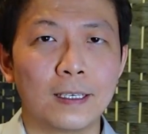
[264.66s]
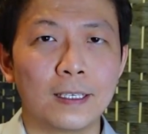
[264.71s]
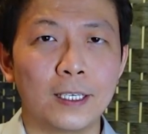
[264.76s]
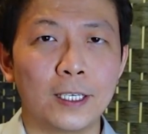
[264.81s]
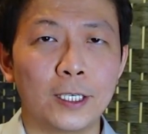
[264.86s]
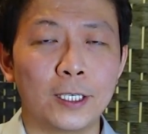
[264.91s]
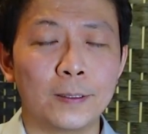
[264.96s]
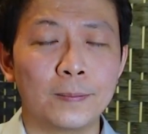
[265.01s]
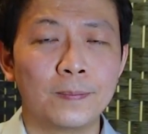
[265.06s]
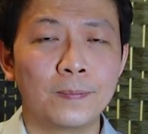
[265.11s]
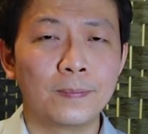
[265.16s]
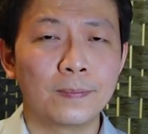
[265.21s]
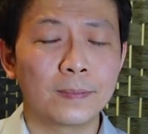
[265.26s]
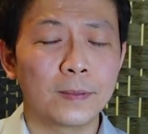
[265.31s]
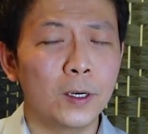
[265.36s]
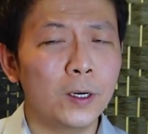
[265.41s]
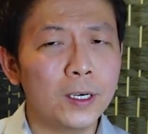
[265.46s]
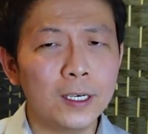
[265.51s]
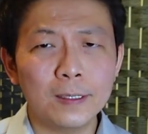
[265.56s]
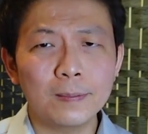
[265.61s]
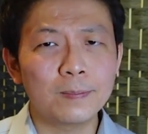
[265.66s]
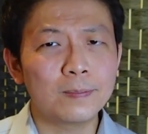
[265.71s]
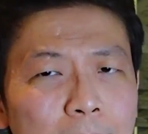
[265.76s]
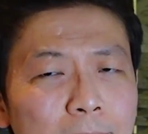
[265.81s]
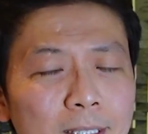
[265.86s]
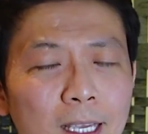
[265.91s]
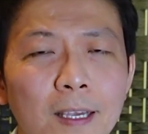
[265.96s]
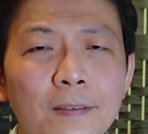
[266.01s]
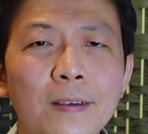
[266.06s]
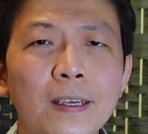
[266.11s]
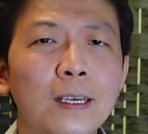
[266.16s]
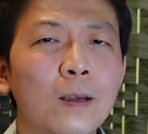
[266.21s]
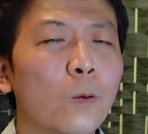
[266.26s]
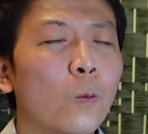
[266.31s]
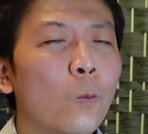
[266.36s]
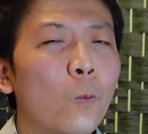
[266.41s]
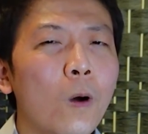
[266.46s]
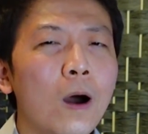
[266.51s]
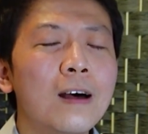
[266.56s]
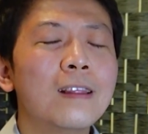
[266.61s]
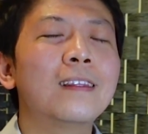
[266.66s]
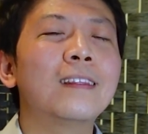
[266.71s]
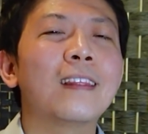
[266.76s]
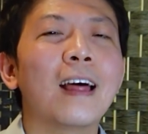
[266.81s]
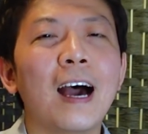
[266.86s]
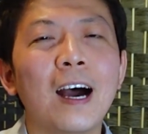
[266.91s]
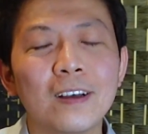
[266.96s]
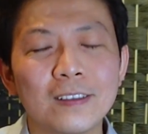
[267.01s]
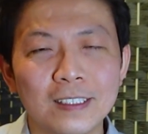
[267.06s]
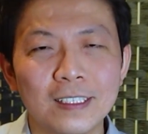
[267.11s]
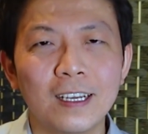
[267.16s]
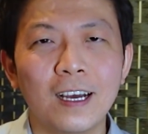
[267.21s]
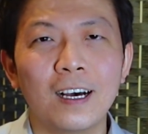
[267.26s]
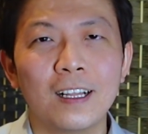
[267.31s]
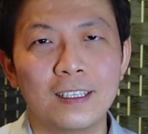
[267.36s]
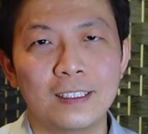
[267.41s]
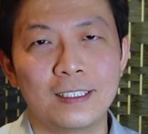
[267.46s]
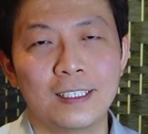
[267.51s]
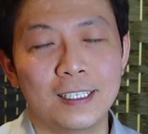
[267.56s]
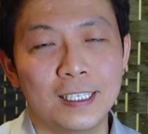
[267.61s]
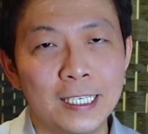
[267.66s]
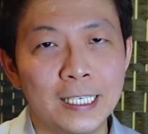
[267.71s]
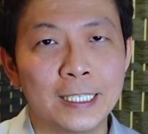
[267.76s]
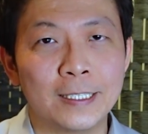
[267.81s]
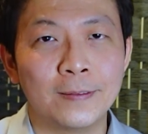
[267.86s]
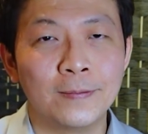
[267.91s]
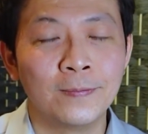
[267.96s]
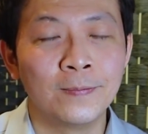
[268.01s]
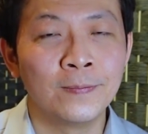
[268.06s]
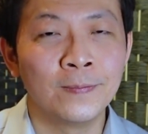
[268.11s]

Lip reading: a year? Or saving $1,000 a year?